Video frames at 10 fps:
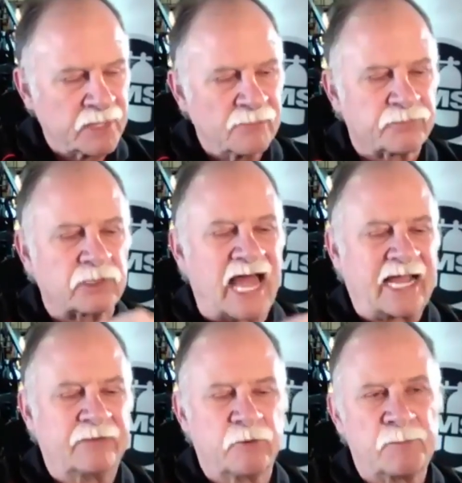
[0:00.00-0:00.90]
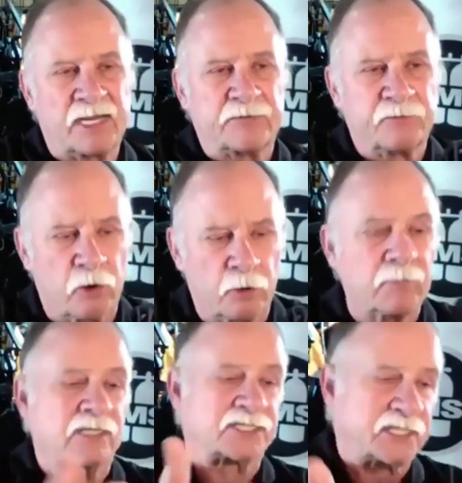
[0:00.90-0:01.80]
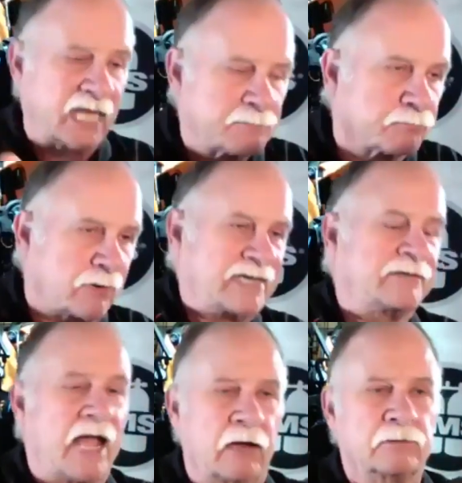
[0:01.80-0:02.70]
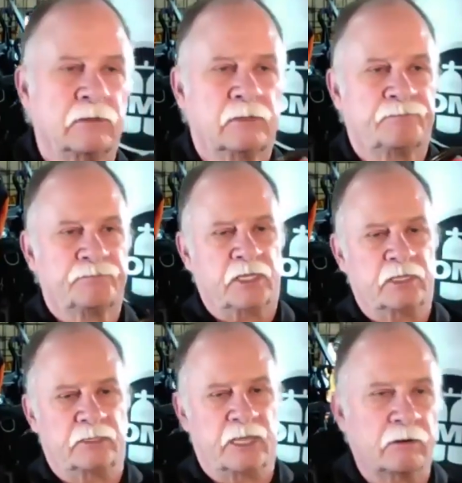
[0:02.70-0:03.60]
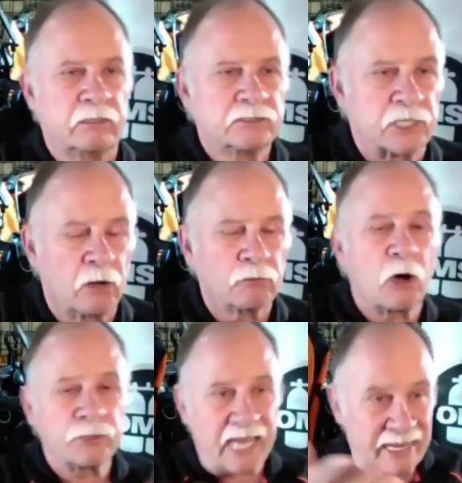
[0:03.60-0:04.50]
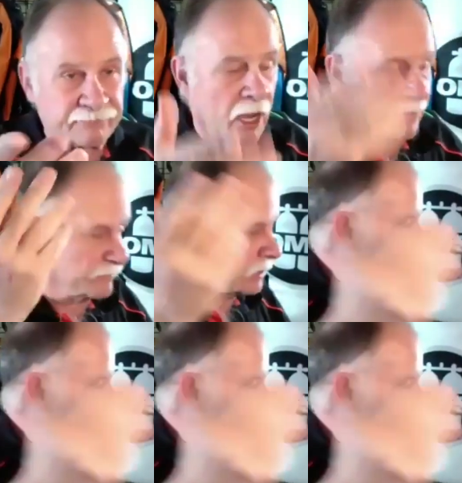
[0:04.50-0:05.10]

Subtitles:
for lack of a better term, a slight breakdown in there. So go cave diving